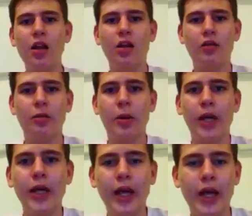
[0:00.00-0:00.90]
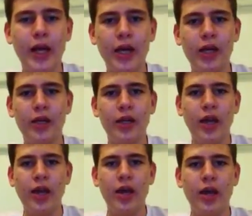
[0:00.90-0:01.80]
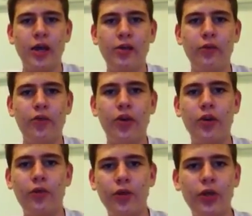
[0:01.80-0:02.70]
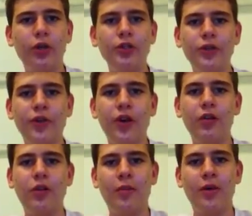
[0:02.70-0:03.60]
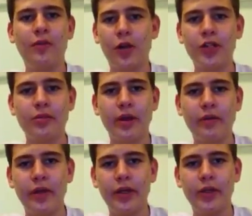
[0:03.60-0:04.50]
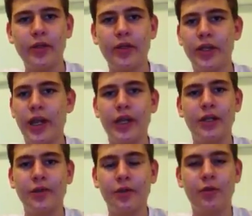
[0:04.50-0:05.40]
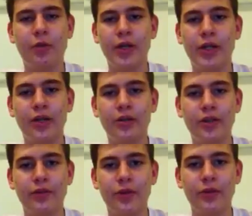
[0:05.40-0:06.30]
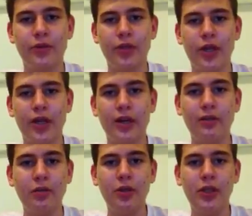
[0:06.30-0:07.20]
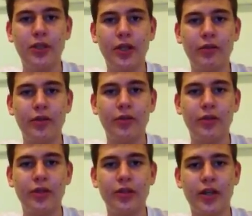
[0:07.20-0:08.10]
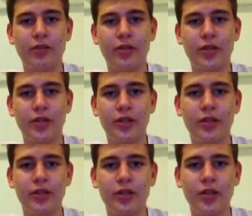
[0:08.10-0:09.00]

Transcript: Hello everybody and for those of y'all who have been watching my videos, thank you for 1000 views. I never really thought I would do this ever since,